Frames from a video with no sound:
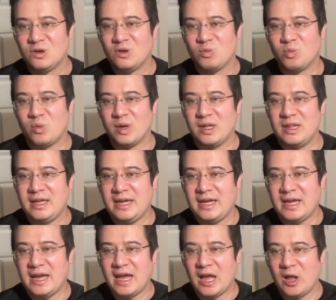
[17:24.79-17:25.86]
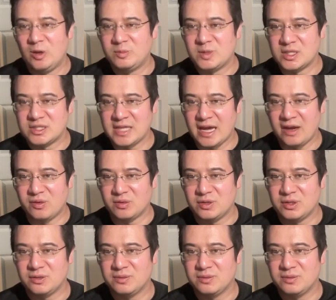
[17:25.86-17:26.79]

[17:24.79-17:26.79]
really helped us out.